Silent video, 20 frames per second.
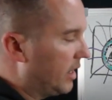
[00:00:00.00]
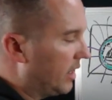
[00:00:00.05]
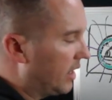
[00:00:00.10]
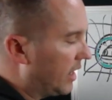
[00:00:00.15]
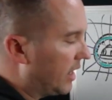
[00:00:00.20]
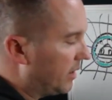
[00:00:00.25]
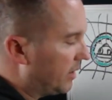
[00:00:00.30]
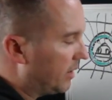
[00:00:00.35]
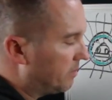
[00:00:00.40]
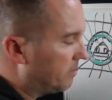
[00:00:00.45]

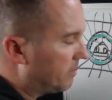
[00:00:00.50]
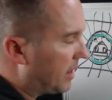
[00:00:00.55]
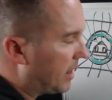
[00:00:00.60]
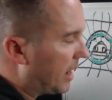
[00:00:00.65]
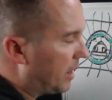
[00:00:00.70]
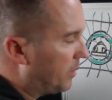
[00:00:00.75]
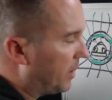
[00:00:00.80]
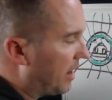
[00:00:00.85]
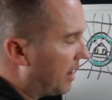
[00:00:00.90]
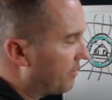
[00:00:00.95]

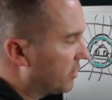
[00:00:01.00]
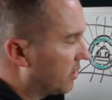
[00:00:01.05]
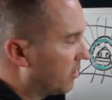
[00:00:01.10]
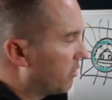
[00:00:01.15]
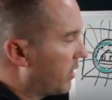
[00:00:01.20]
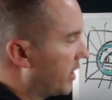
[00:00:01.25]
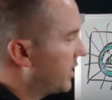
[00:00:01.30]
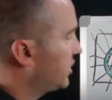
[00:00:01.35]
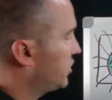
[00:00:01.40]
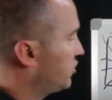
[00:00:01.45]
I would have the
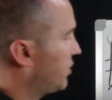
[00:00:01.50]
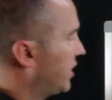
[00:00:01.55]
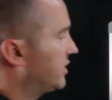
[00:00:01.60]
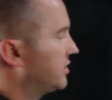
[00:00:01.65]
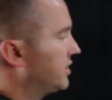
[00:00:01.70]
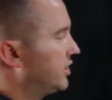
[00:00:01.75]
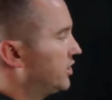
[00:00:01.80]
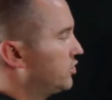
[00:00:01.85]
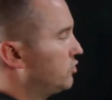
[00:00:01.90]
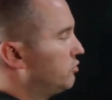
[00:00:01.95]
greatest
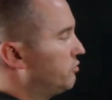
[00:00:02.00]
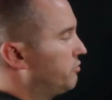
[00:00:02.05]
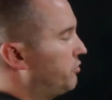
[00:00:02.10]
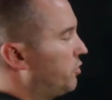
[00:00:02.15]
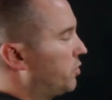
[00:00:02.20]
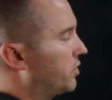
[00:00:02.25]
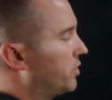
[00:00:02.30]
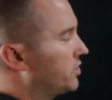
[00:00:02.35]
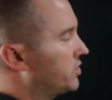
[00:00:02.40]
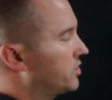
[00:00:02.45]
translational
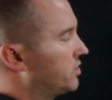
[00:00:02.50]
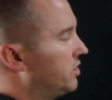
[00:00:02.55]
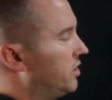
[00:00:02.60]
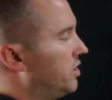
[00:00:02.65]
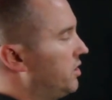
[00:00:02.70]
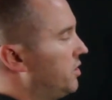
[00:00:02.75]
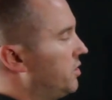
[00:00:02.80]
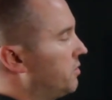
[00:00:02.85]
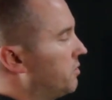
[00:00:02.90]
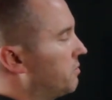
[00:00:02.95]

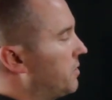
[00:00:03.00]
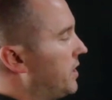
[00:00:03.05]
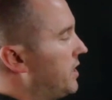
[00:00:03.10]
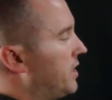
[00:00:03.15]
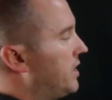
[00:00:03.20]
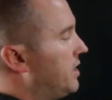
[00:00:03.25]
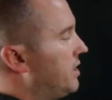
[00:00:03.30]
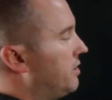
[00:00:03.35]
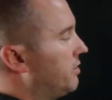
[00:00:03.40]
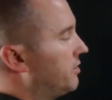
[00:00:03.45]
force
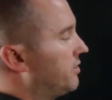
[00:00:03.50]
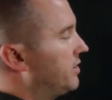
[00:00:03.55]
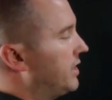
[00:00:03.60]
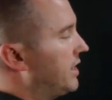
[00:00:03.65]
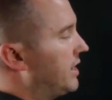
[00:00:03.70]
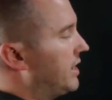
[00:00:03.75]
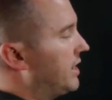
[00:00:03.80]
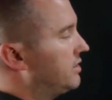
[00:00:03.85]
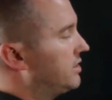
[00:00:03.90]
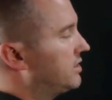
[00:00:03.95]
right here on
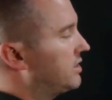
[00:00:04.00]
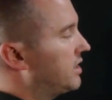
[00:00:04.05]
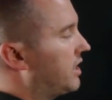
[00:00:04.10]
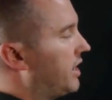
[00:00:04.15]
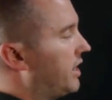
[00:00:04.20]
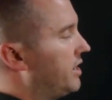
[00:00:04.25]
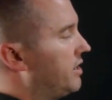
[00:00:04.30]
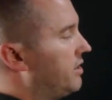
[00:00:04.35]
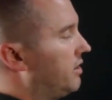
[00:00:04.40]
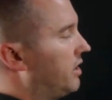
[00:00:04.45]
the
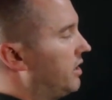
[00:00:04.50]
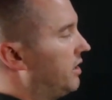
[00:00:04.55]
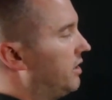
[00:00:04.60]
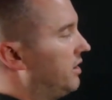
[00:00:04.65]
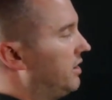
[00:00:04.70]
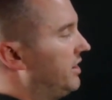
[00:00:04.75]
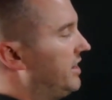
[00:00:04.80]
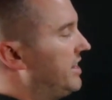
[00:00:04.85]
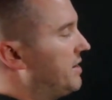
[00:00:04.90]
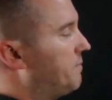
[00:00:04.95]
inside
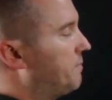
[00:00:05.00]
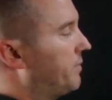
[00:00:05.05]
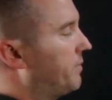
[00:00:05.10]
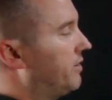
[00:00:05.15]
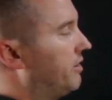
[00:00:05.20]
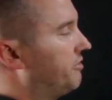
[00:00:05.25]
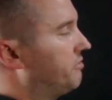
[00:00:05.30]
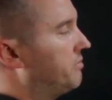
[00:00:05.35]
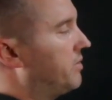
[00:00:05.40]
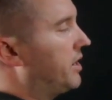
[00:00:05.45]

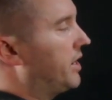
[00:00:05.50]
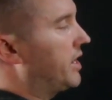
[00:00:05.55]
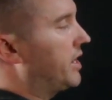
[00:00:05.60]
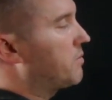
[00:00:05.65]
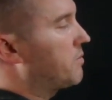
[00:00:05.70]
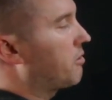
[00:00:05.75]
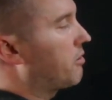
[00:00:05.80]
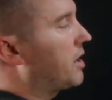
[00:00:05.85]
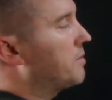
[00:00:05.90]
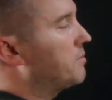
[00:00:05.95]
lip of my
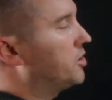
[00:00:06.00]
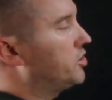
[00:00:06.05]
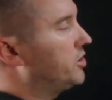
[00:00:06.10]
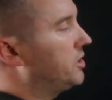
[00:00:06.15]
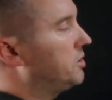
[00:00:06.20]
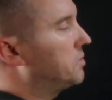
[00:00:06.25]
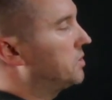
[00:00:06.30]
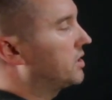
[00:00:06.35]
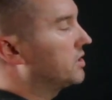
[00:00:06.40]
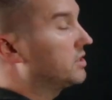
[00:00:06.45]
MRI
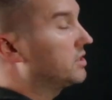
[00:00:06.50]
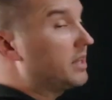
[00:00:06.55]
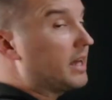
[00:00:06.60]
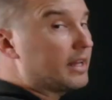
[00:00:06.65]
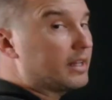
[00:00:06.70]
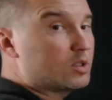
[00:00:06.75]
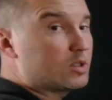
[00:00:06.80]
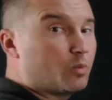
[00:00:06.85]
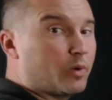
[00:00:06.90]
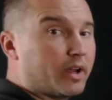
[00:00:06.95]
machine, because
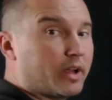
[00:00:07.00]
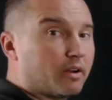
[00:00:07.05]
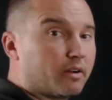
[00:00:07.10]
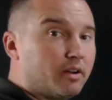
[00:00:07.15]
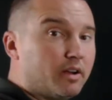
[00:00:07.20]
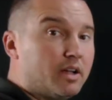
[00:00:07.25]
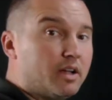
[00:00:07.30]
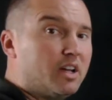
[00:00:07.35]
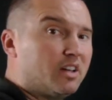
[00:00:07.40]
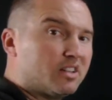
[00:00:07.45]
that's
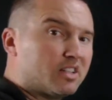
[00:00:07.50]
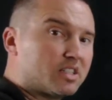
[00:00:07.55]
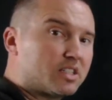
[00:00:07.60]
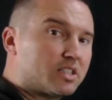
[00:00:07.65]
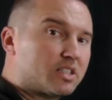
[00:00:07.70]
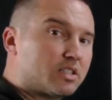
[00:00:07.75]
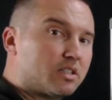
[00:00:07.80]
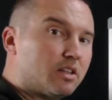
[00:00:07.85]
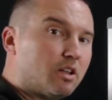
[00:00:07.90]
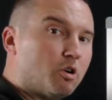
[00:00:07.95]
where the
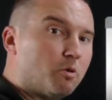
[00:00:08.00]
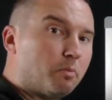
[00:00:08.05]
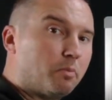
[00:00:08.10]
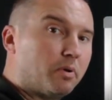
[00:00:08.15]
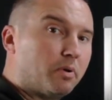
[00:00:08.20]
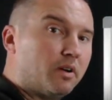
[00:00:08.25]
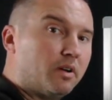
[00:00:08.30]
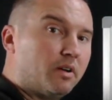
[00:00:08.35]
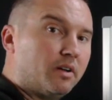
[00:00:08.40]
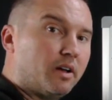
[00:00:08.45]

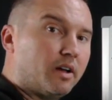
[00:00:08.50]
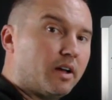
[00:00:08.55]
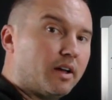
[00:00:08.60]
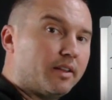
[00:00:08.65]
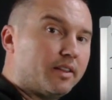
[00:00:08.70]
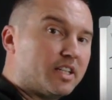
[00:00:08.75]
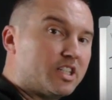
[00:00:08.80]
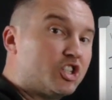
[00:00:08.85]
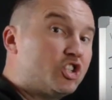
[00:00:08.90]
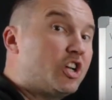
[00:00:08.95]
slope,
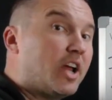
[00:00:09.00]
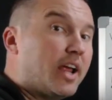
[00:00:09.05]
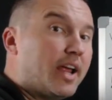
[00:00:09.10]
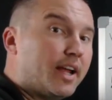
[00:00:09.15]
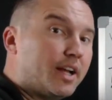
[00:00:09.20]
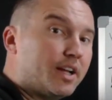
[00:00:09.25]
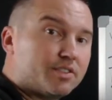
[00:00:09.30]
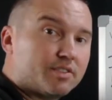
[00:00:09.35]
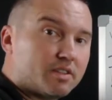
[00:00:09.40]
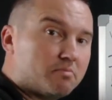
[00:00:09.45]
the
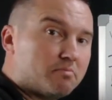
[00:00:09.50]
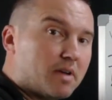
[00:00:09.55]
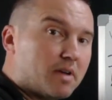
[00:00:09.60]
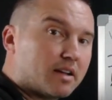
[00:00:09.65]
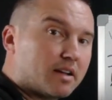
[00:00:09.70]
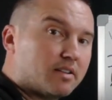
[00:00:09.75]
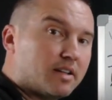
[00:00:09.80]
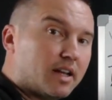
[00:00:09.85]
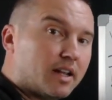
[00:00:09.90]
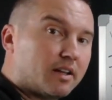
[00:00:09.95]
change of the
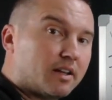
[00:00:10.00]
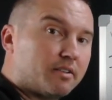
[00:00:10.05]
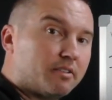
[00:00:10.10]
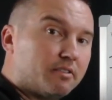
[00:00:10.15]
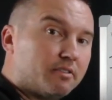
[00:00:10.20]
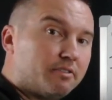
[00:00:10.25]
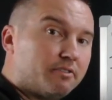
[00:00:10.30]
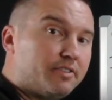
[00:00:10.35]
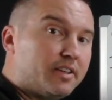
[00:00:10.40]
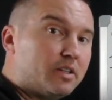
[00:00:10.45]
magnetic
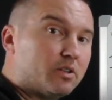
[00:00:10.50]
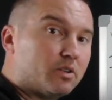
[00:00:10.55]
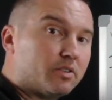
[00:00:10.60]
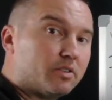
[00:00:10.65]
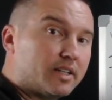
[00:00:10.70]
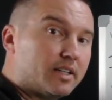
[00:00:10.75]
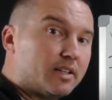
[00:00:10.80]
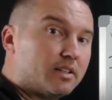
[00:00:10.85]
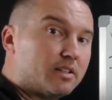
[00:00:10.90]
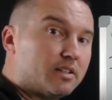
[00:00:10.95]

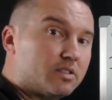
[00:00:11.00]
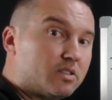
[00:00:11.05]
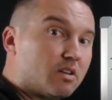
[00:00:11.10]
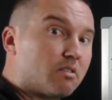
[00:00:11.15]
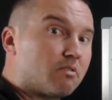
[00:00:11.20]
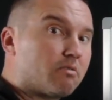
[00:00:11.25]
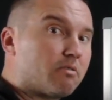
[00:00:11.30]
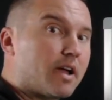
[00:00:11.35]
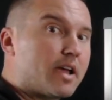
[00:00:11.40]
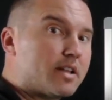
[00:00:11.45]
field is
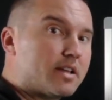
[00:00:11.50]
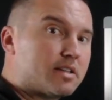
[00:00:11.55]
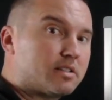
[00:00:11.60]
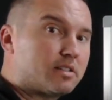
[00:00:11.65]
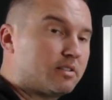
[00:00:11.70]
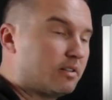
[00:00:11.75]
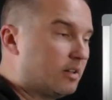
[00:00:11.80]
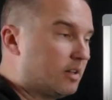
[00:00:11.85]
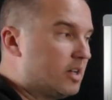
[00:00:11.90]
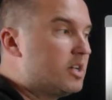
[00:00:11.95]
the
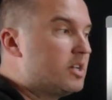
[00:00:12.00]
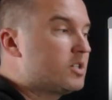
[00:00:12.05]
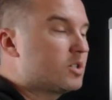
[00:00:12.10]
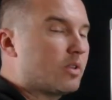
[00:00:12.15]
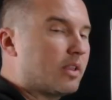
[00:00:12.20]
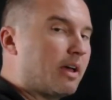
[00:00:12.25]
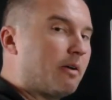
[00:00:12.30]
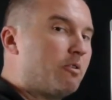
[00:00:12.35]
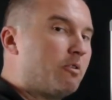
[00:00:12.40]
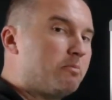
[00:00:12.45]
greatest.
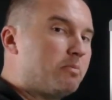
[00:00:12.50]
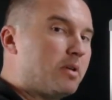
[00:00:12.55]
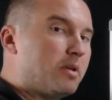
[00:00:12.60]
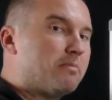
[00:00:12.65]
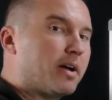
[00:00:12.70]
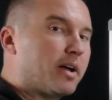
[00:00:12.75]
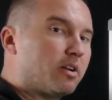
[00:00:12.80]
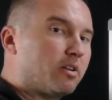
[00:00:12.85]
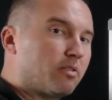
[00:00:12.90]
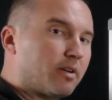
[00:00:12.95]
So that would
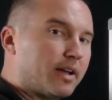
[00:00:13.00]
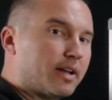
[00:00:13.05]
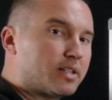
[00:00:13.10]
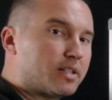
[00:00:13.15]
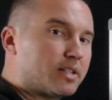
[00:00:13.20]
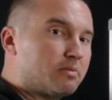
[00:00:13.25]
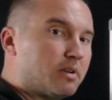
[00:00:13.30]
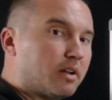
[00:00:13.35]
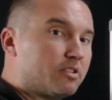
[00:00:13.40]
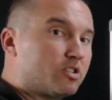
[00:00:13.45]
be my
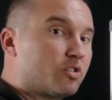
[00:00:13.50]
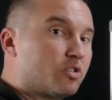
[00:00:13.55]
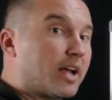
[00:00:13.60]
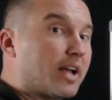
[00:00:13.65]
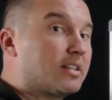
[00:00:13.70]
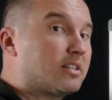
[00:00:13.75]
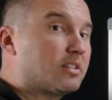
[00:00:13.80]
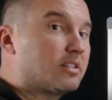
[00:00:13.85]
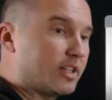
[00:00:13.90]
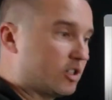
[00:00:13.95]
greatest amount of
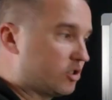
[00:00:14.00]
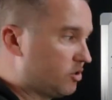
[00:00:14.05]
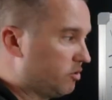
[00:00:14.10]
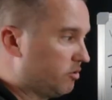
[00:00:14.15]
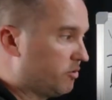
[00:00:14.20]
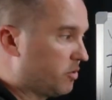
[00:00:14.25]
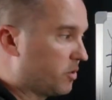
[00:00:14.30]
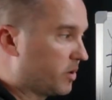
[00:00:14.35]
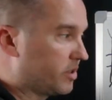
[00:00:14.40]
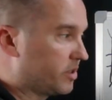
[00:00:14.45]

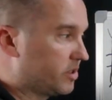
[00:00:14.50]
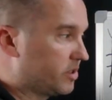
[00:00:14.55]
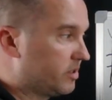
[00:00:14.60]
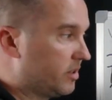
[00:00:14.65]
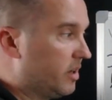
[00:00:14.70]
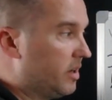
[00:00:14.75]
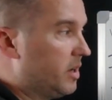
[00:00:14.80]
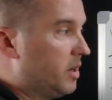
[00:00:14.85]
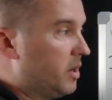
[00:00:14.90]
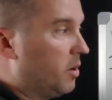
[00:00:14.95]
translational force.